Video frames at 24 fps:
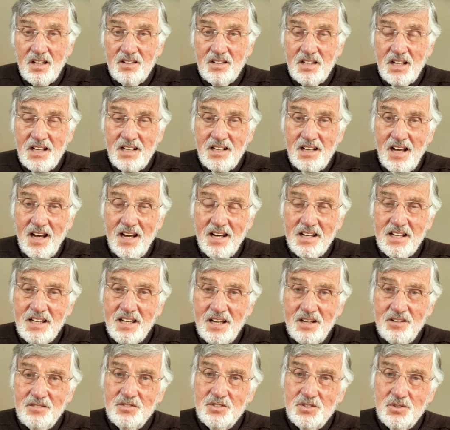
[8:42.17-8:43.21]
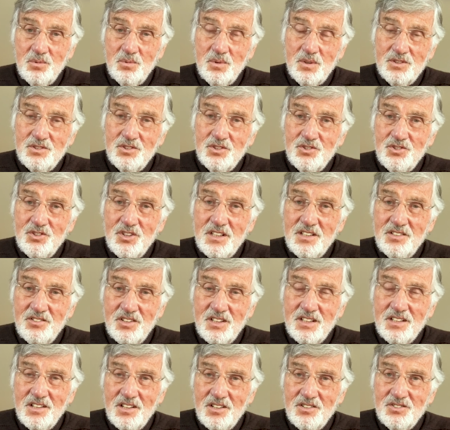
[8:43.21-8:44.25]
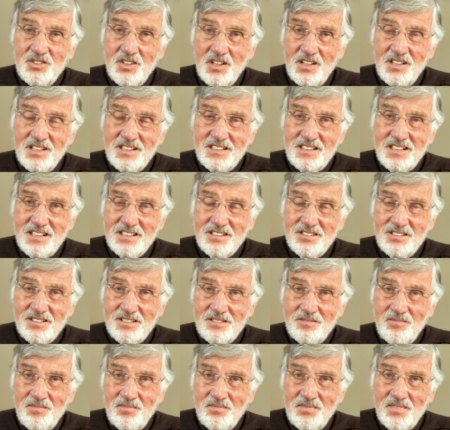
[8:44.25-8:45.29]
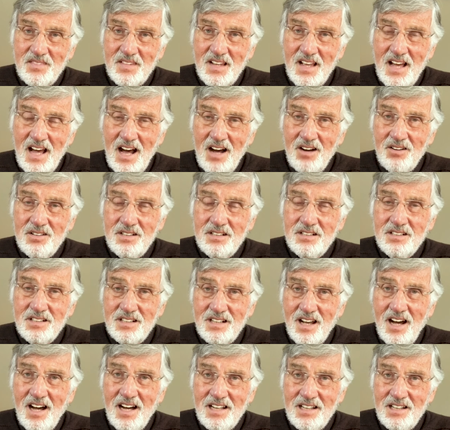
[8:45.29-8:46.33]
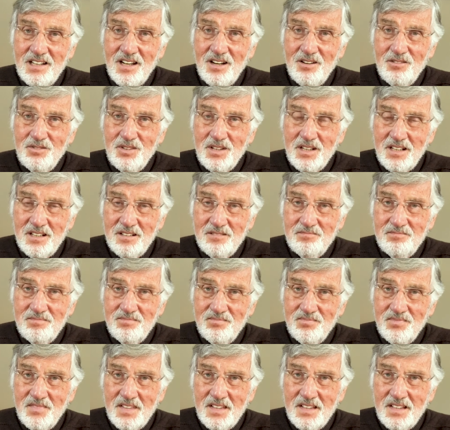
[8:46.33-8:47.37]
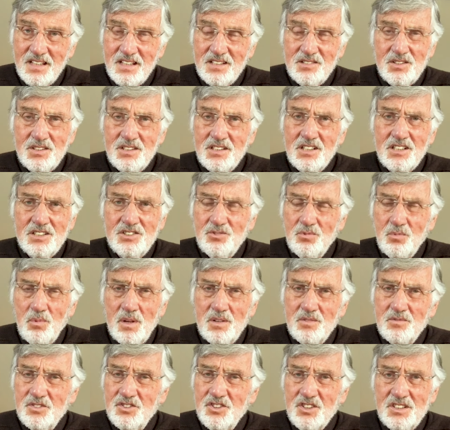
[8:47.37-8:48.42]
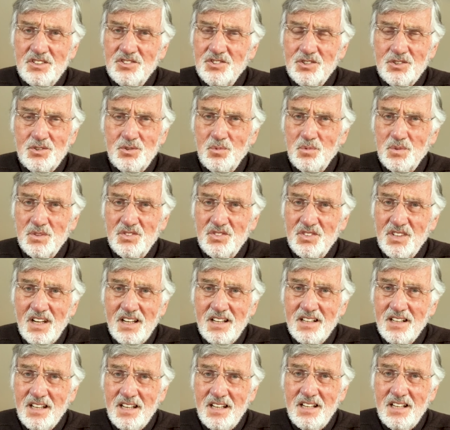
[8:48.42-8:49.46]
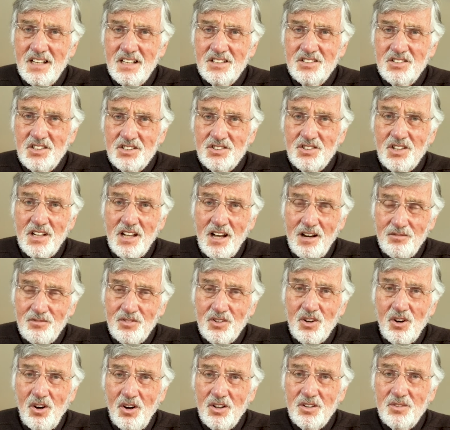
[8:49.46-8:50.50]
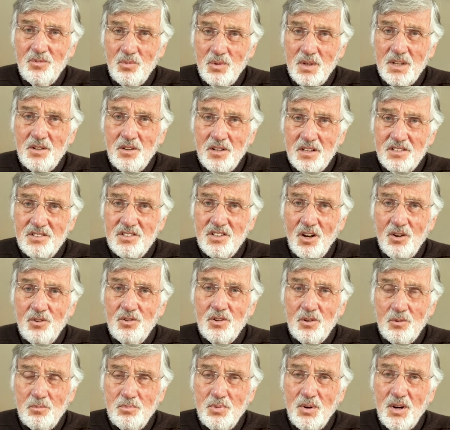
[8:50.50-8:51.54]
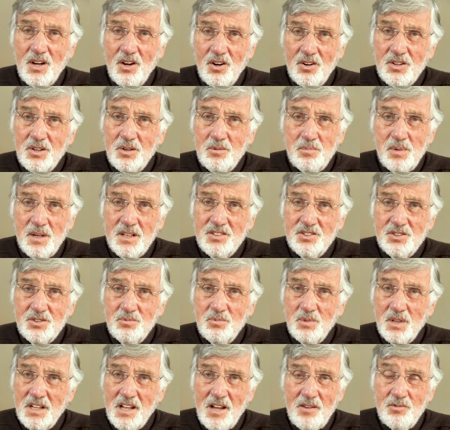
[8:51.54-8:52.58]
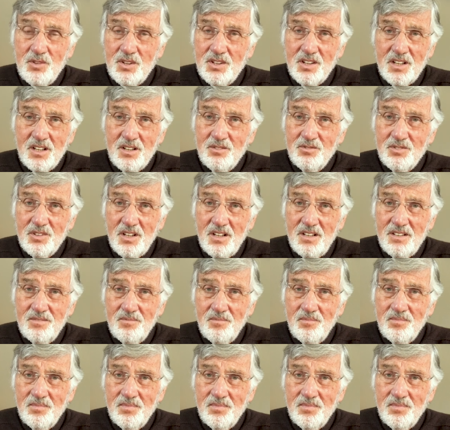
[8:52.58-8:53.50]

that I gave towards Treena in those early days. How could I love him? Isn't this what Jesus was saying? Just love God with a total preoccupation with everything you've got.